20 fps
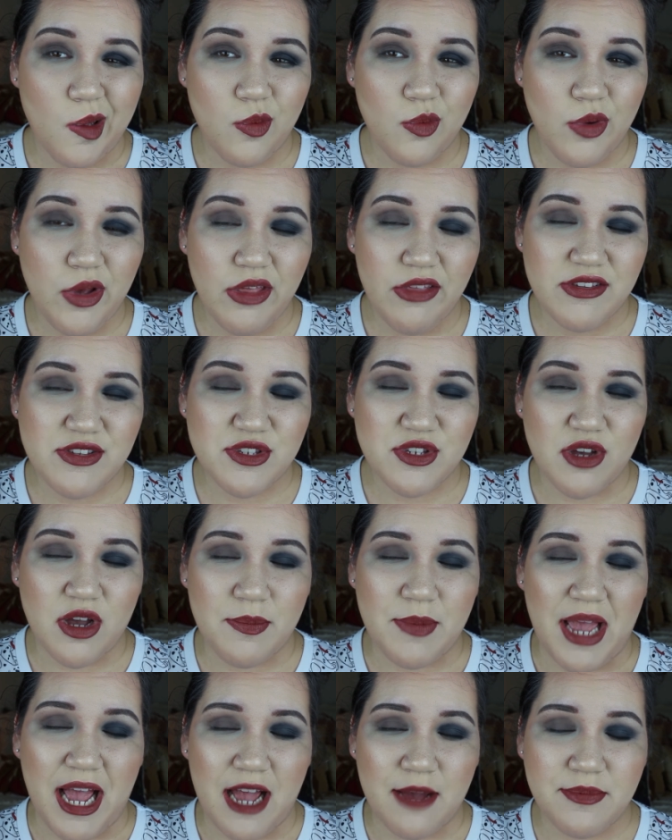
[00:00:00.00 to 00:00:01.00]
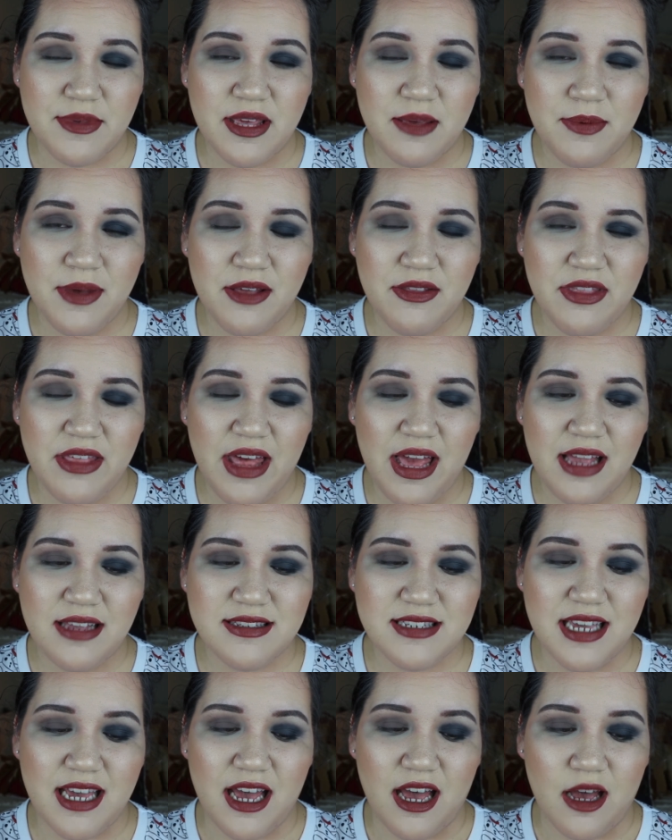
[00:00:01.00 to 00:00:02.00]
with, so I'm happy about
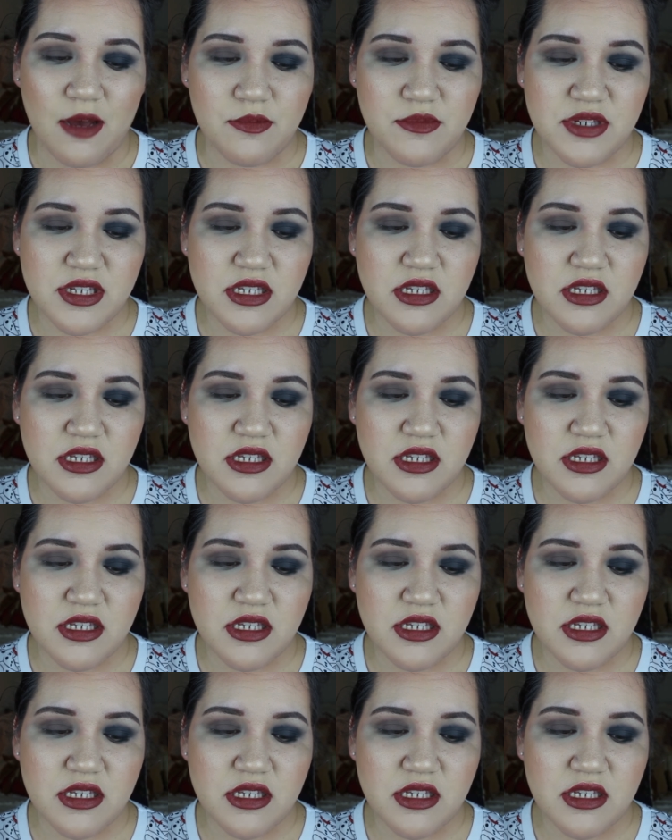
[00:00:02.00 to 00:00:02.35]
that.